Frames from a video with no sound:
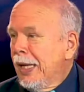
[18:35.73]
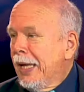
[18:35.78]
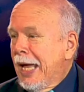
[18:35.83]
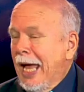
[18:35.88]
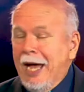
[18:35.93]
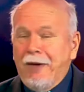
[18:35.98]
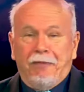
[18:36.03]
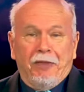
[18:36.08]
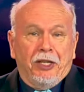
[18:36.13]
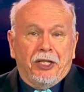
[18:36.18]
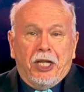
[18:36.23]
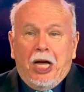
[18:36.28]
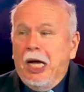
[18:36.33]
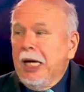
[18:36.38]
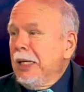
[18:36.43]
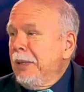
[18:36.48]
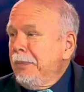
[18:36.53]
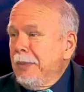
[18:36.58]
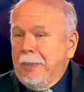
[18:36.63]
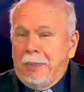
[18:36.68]
Half of the
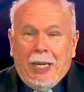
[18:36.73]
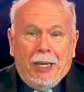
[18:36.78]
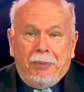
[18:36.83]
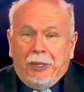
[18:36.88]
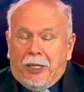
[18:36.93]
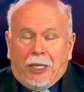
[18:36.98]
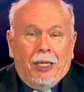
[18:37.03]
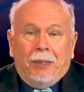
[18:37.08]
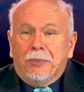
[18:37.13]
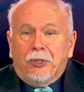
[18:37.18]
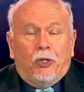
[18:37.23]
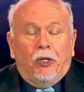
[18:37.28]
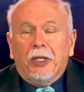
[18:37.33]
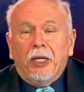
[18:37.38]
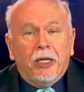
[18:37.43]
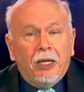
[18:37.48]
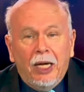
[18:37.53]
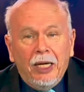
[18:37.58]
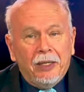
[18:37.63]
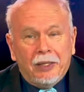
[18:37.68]
time, the baby comes during
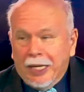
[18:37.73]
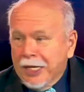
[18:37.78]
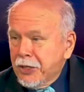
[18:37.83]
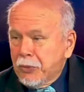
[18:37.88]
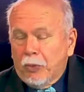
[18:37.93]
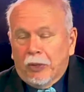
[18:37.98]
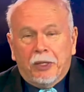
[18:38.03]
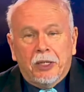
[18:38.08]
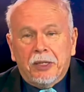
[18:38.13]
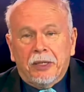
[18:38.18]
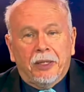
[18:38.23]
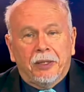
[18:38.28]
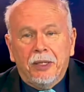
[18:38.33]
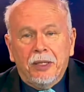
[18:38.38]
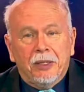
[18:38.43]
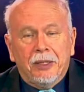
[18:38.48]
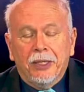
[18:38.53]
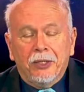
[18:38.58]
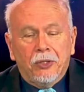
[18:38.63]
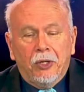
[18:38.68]
the night. That's what the
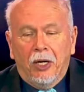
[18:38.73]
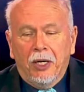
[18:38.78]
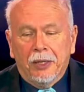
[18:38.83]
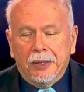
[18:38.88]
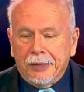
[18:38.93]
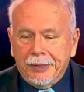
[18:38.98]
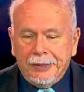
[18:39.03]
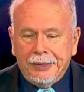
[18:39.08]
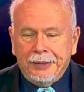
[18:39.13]
statistics are.